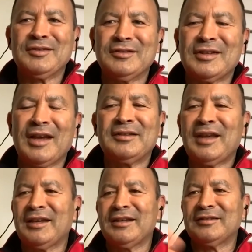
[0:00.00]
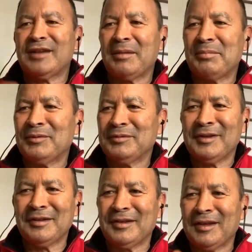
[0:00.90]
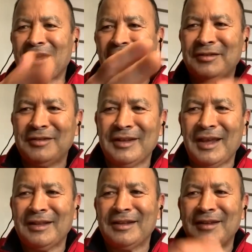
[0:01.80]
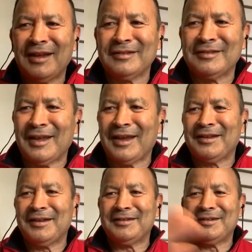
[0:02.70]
So take example, you're coaching the under 10s down